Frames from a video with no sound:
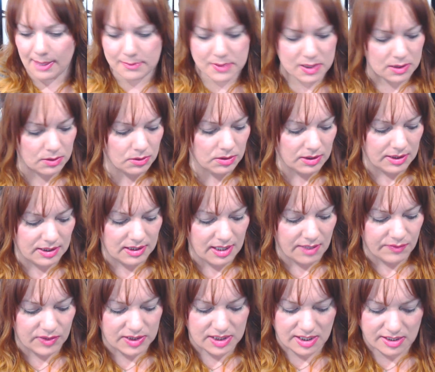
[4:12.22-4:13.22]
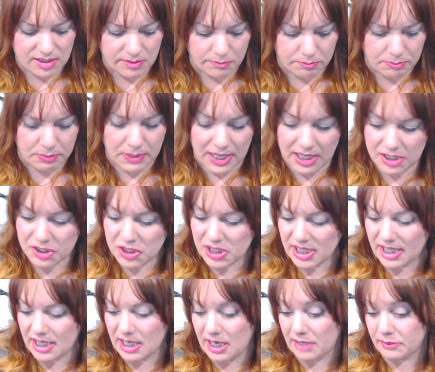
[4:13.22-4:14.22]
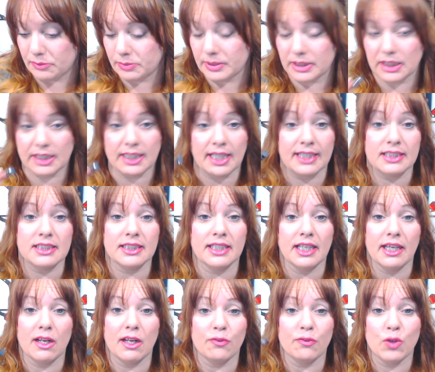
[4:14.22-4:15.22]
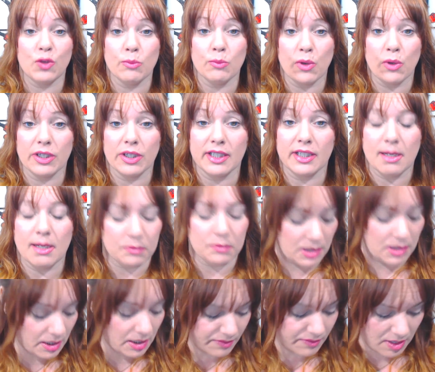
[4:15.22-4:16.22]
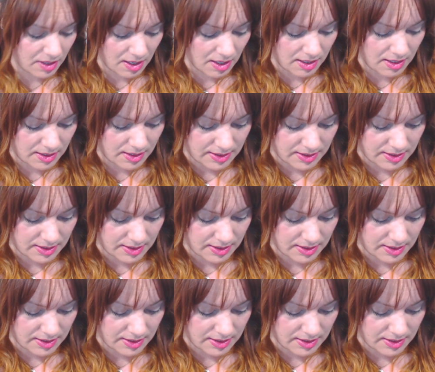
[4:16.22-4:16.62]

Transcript: Absolutely love it, doesn't budge, and I'd really like to get a few more in a couple of